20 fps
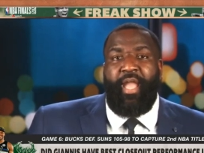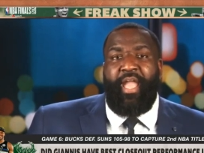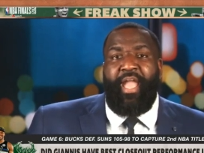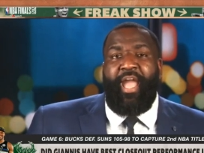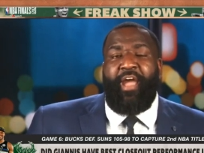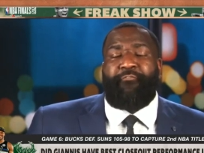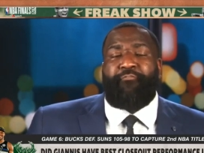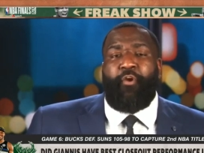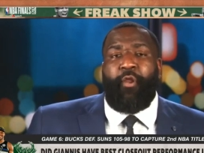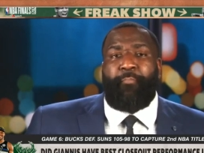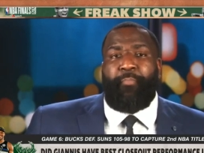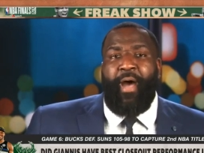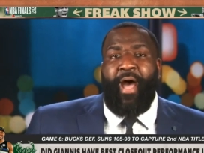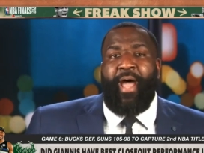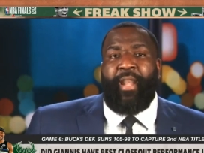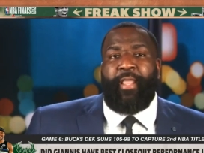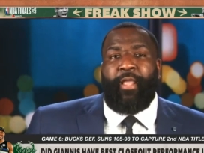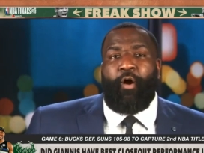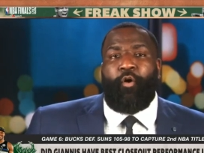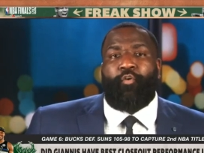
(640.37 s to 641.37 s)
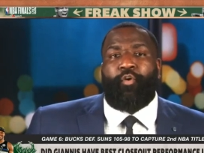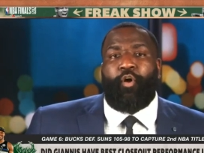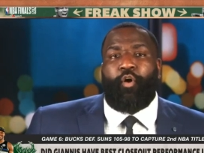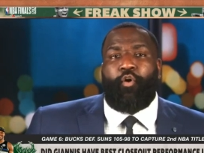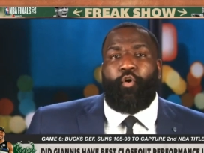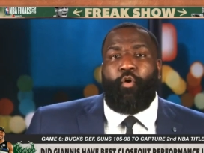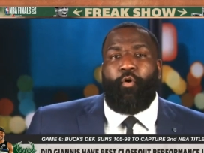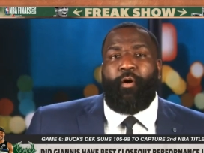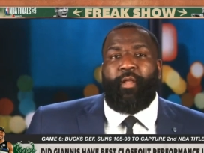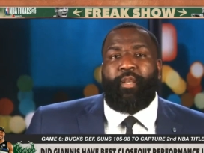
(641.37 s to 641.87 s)
Everybody on the
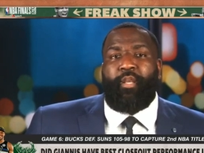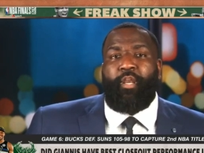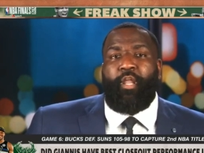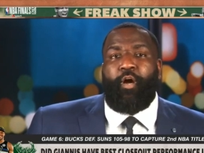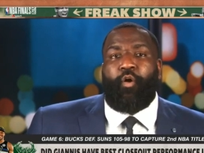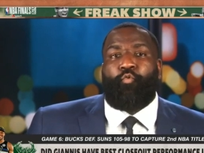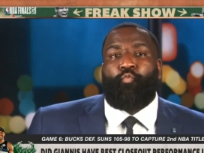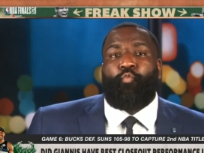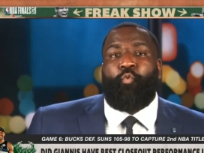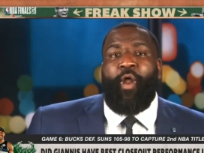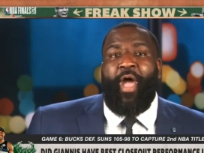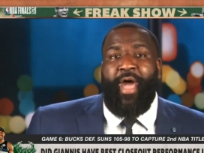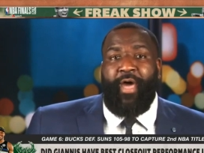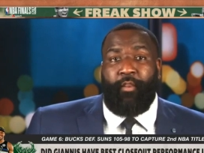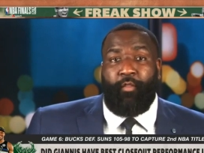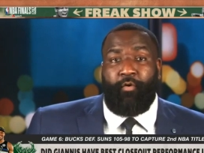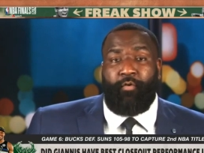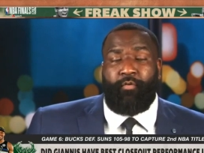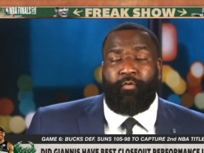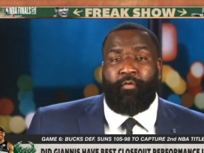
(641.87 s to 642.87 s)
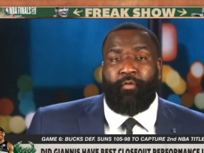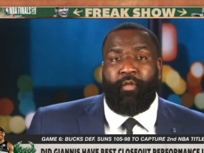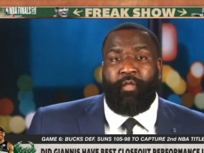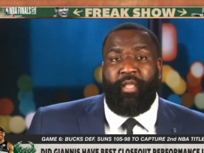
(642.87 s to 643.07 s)
court looked rattled